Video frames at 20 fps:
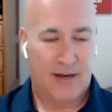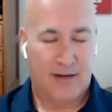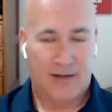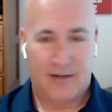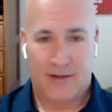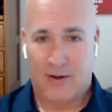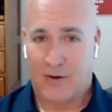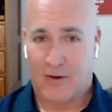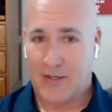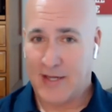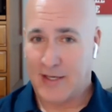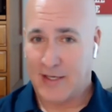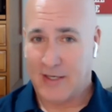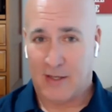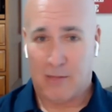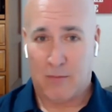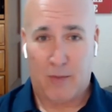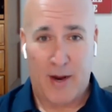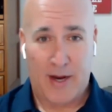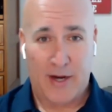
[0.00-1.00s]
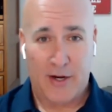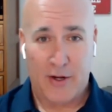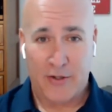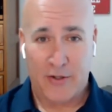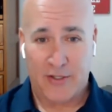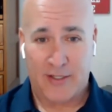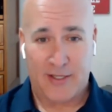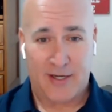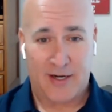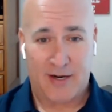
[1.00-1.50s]
No, it sounds a little
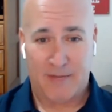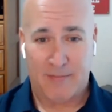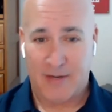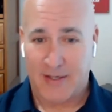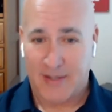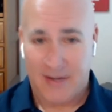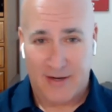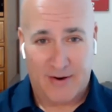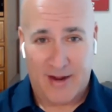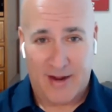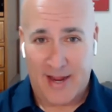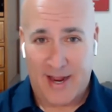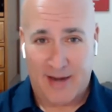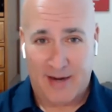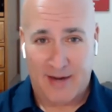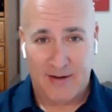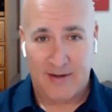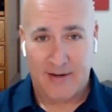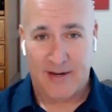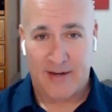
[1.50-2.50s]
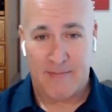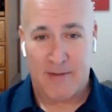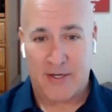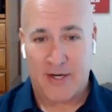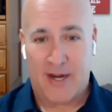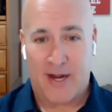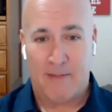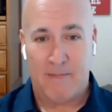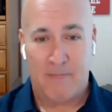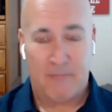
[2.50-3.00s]
braggadocious there, but you know, hey, I did my
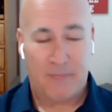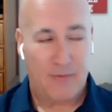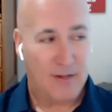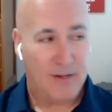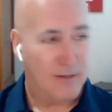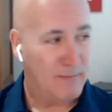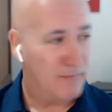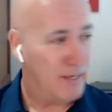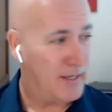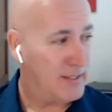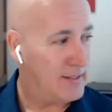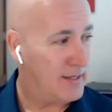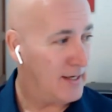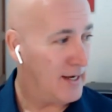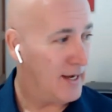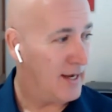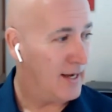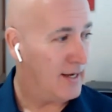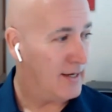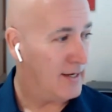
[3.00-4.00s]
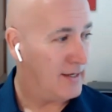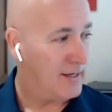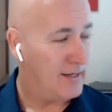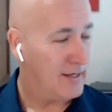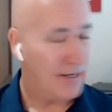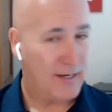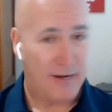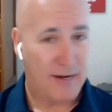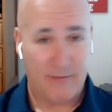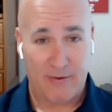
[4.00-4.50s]
job. But uh,
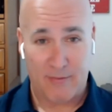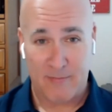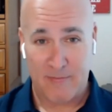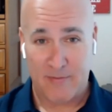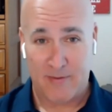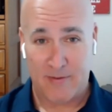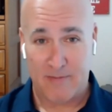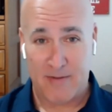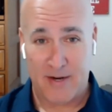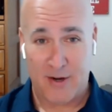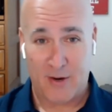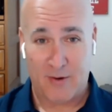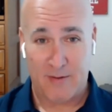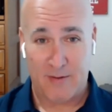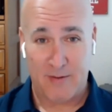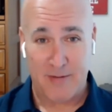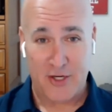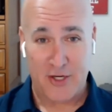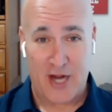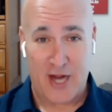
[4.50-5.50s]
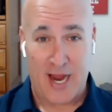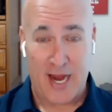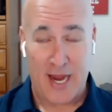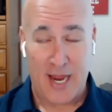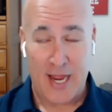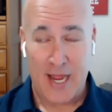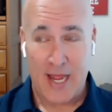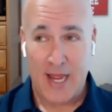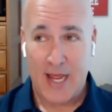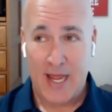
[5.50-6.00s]
I've never been known to be shy.
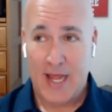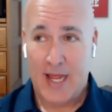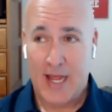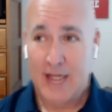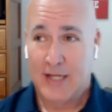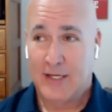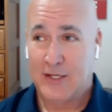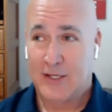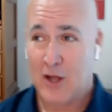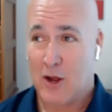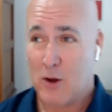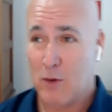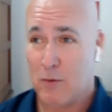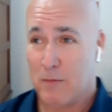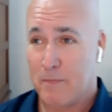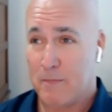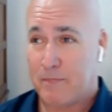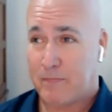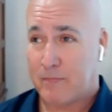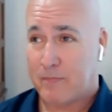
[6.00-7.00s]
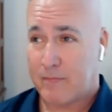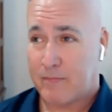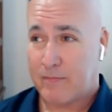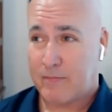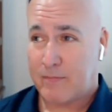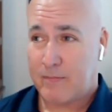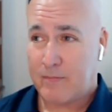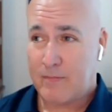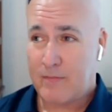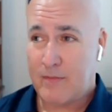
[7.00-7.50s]
So
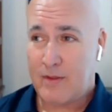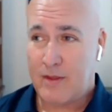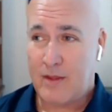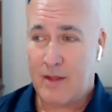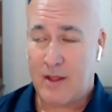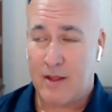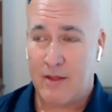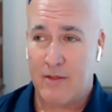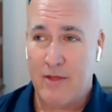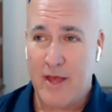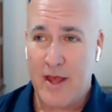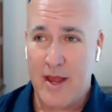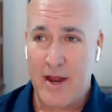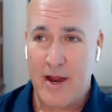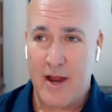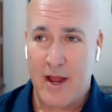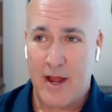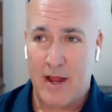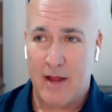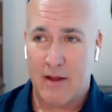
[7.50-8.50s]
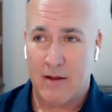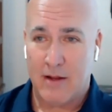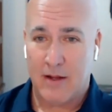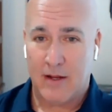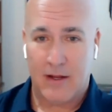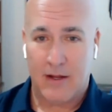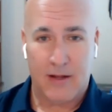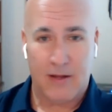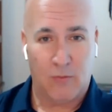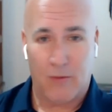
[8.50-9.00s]
then
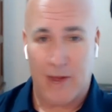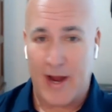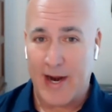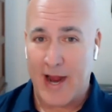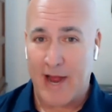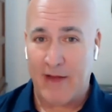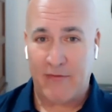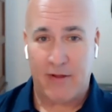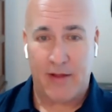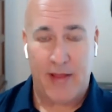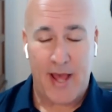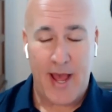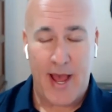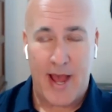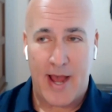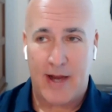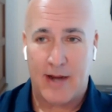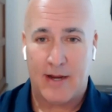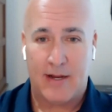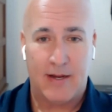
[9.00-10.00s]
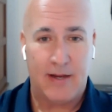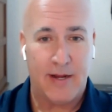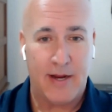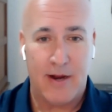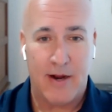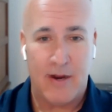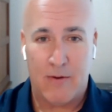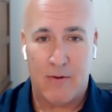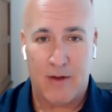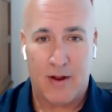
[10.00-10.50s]
uh, right after that, you
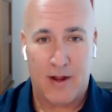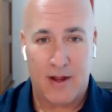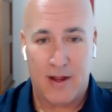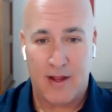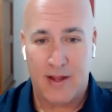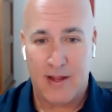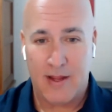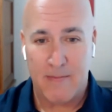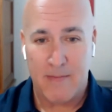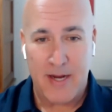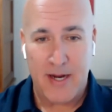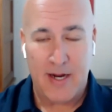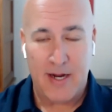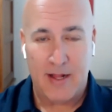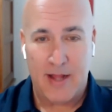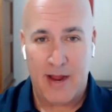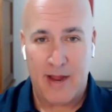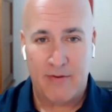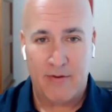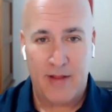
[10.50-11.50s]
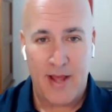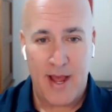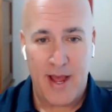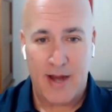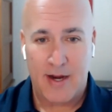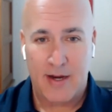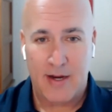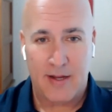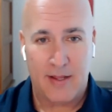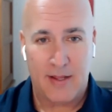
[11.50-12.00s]
know, uh, immediately after
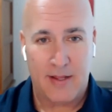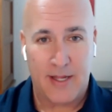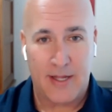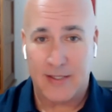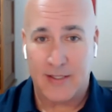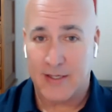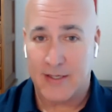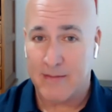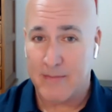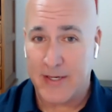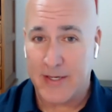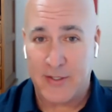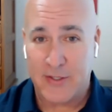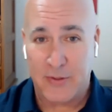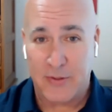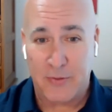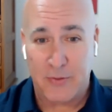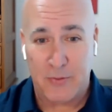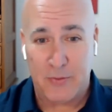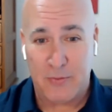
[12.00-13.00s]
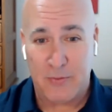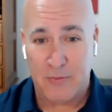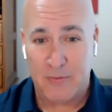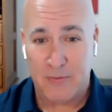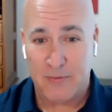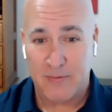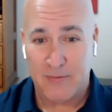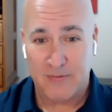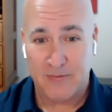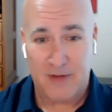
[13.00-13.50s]
that, they sent me to
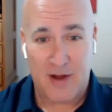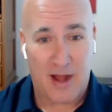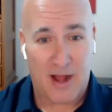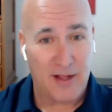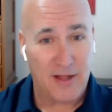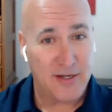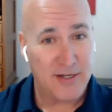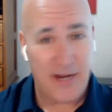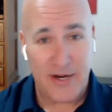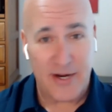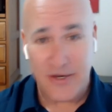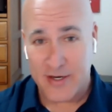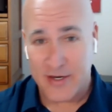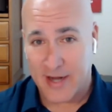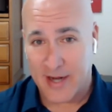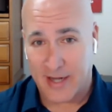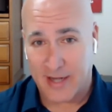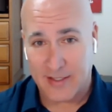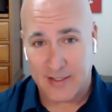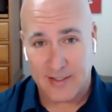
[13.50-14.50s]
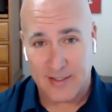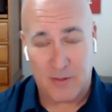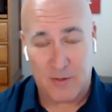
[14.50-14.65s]
College Station, Texas.